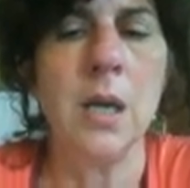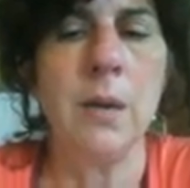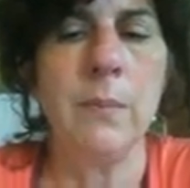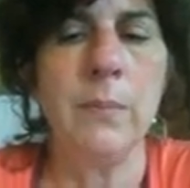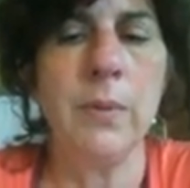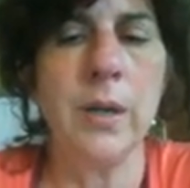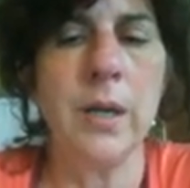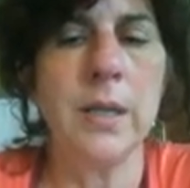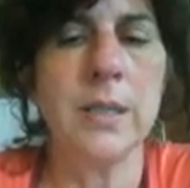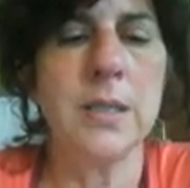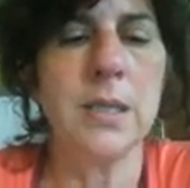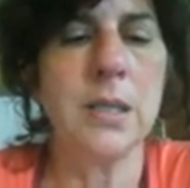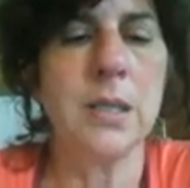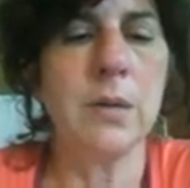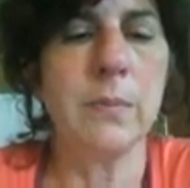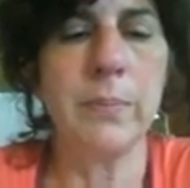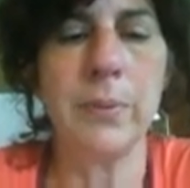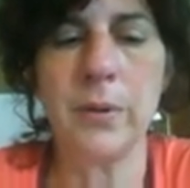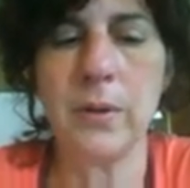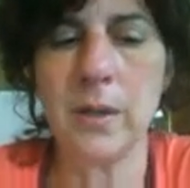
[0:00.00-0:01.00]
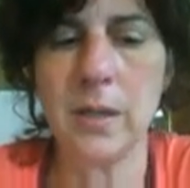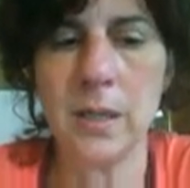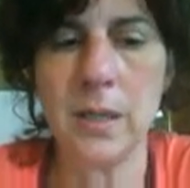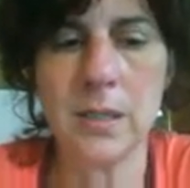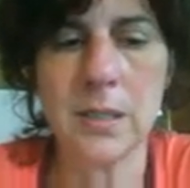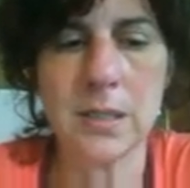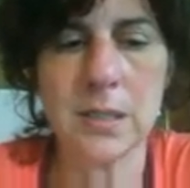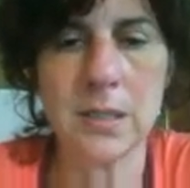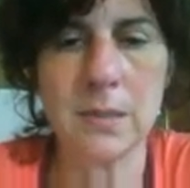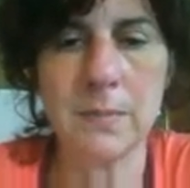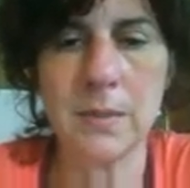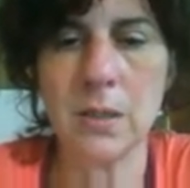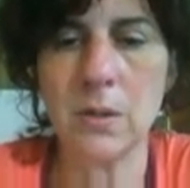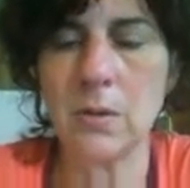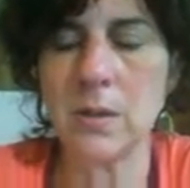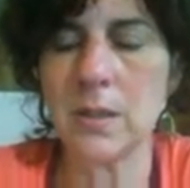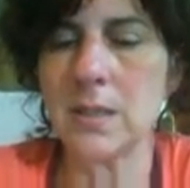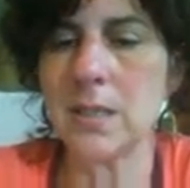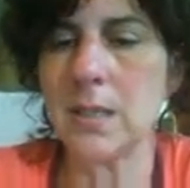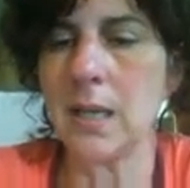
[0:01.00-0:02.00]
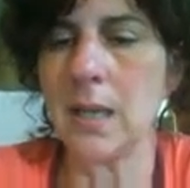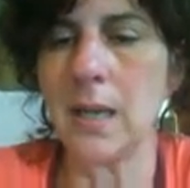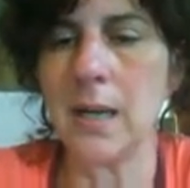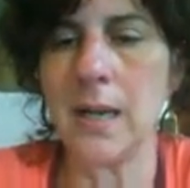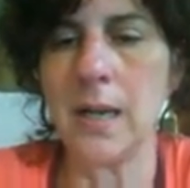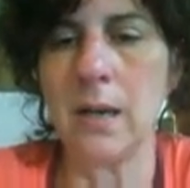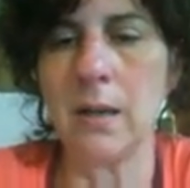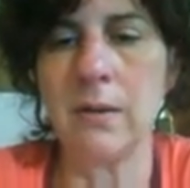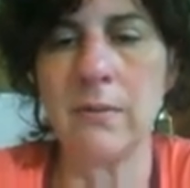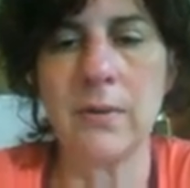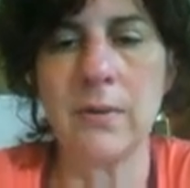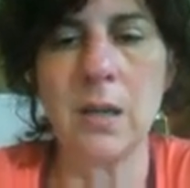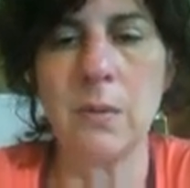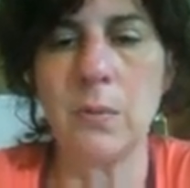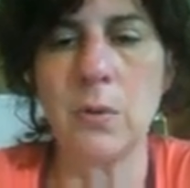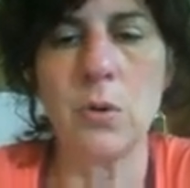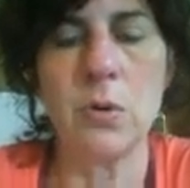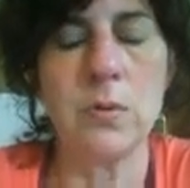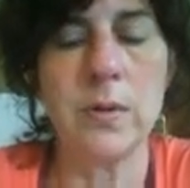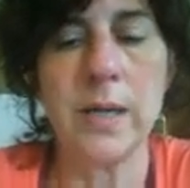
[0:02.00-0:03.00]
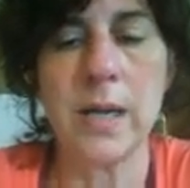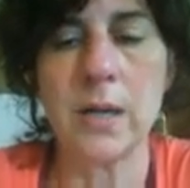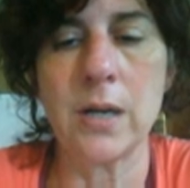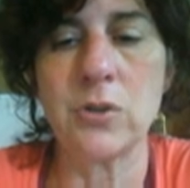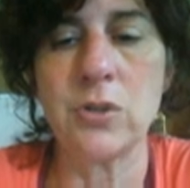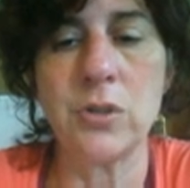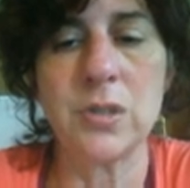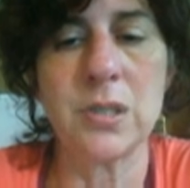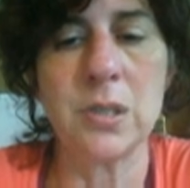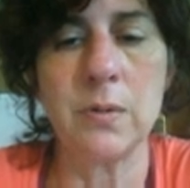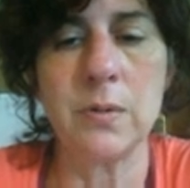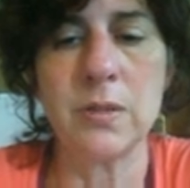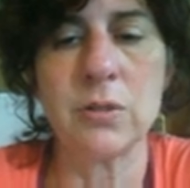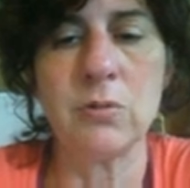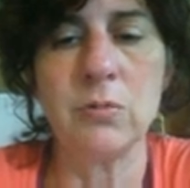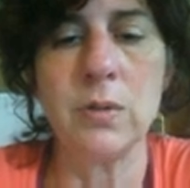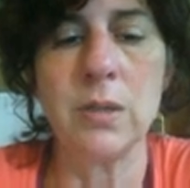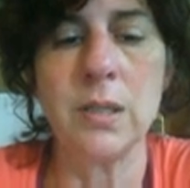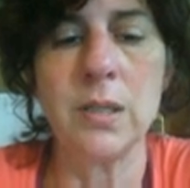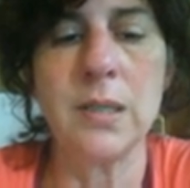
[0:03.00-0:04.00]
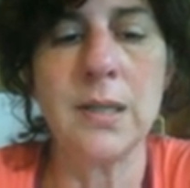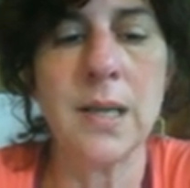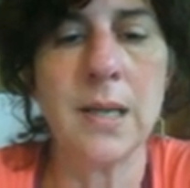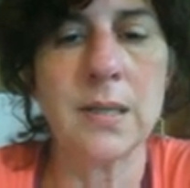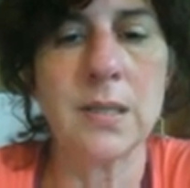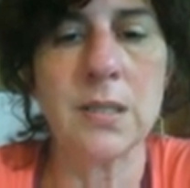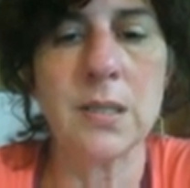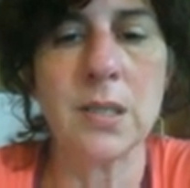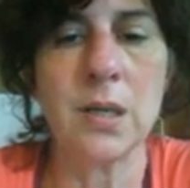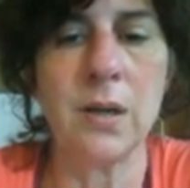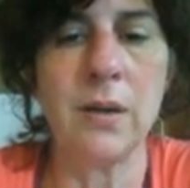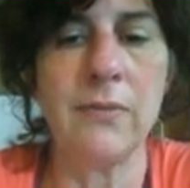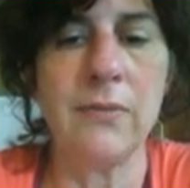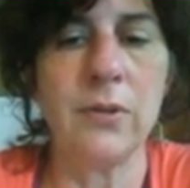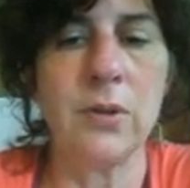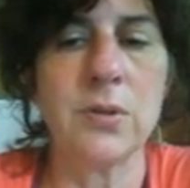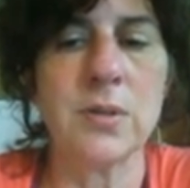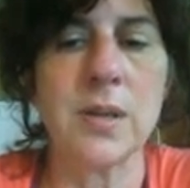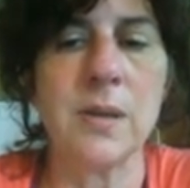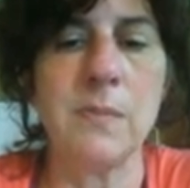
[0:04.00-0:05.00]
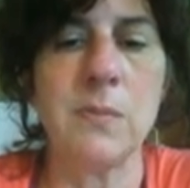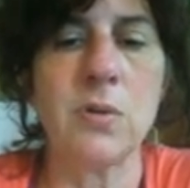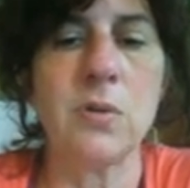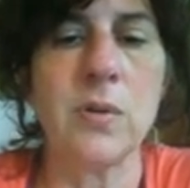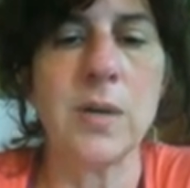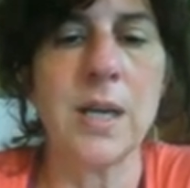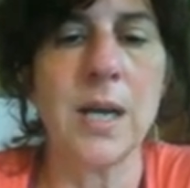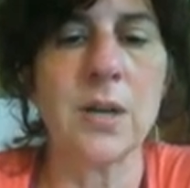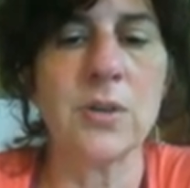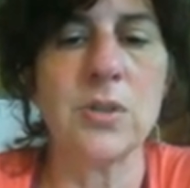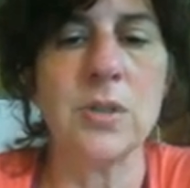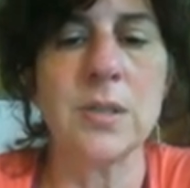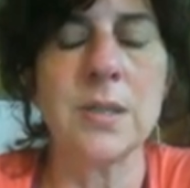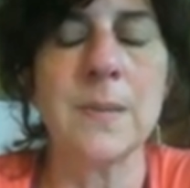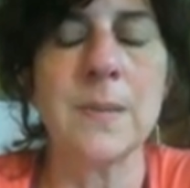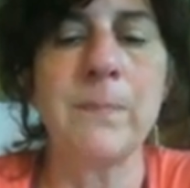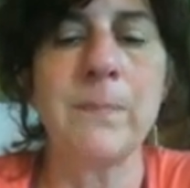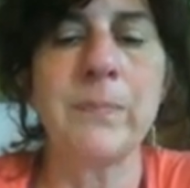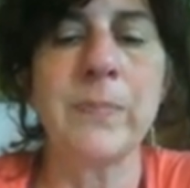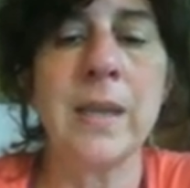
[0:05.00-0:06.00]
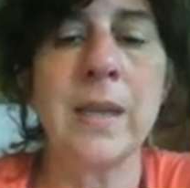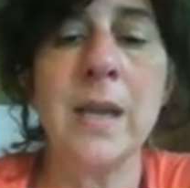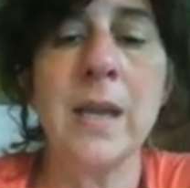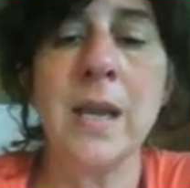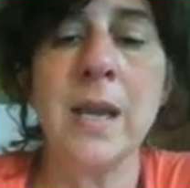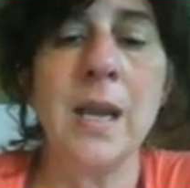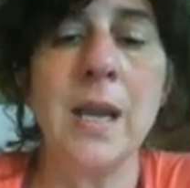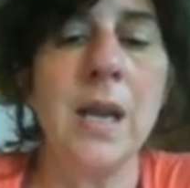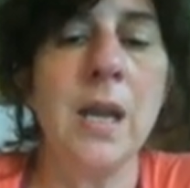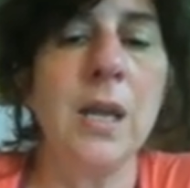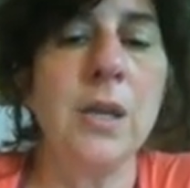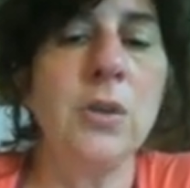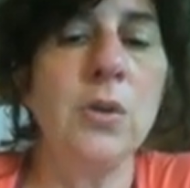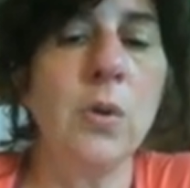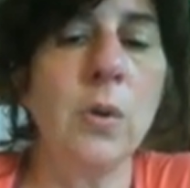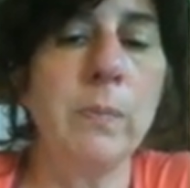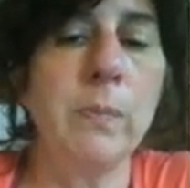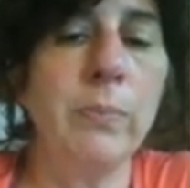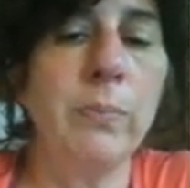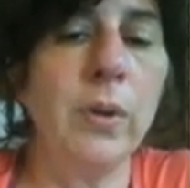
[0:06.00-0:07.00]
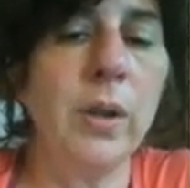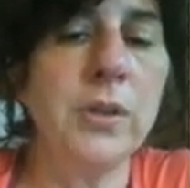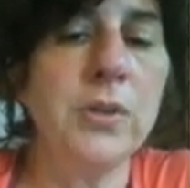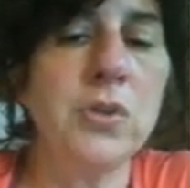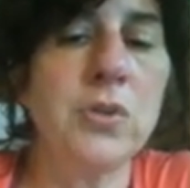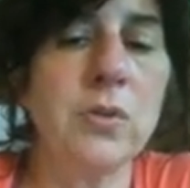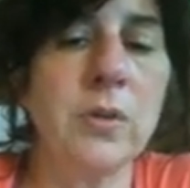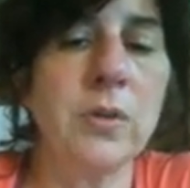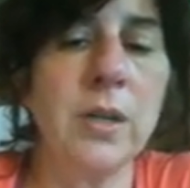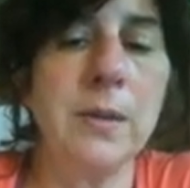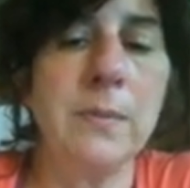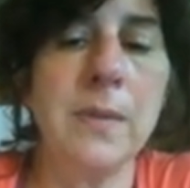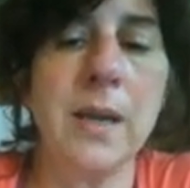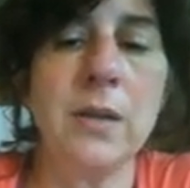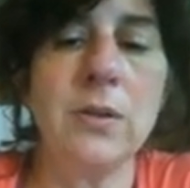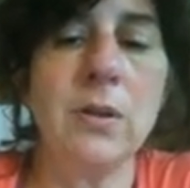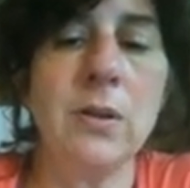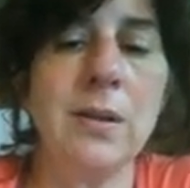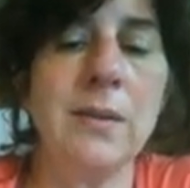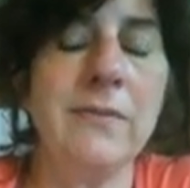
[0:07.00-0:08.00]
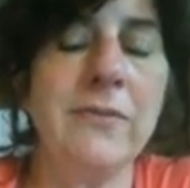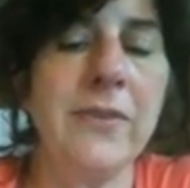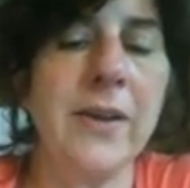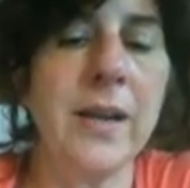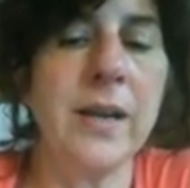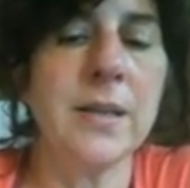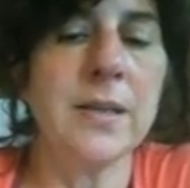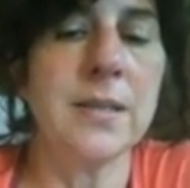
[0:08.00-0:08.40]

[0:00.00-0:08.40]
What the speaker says: But it's either put into something or it's taken out of a chemical reaction. So it's really necessary for those chemical reactions. Your bloodstream and your lymphatic